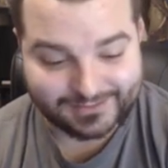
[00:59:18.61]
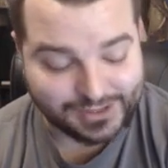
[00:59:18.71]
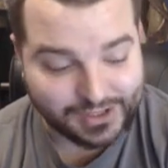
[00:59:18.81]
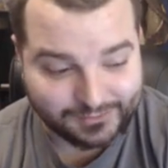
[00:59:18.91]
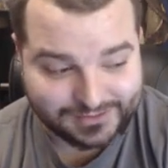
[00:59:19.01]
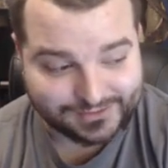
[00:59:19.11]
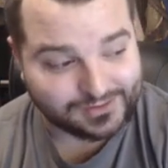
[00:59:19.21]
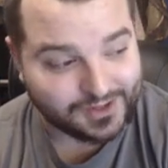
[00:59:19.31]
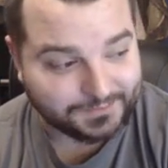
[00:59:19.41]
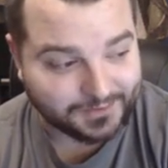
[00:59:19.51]
Sorry it was so
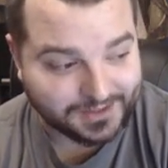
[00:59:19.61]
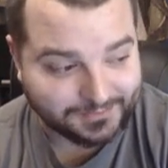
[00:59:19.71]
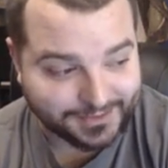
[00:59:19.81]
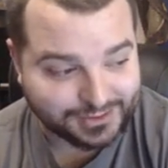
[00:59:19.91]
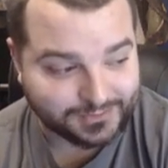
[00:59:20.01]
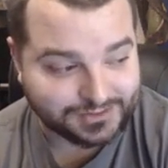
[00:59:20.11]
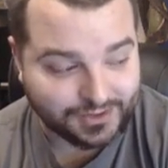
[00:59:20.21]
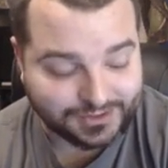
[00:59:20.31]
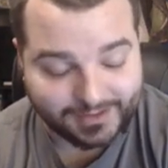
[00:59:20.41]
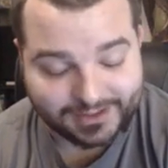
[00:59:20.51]
long, but I wanted to make sure we
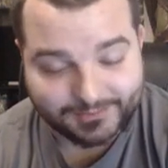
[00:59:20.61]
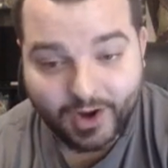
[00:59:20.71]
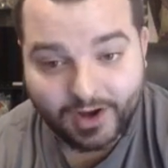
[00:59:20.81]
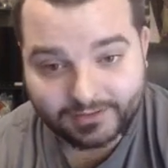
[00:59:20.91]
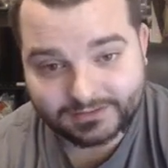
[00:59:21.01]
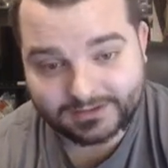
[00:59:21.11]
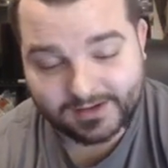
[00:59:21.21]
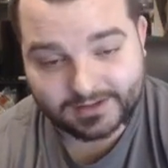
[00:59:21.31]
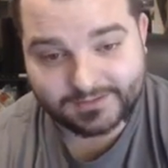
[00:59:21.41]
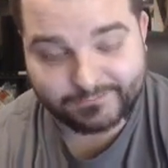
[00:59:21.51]
talked about them all
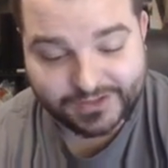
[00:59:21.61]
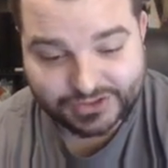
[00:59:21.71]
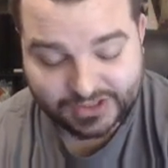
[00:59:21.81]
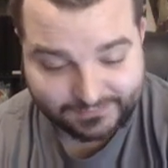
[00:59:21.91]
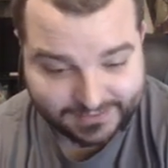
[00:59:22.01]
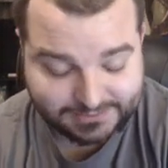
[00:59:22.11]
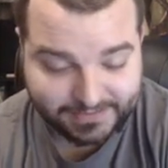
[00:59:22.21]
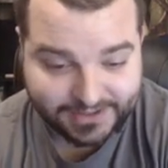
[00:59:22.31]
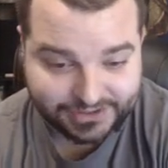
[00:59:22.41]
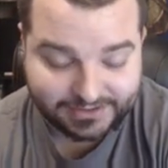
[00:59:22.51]
to finish off the
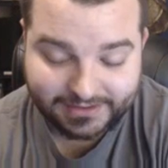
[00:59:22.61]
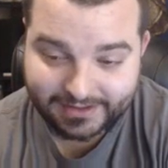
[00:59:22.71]
expansion.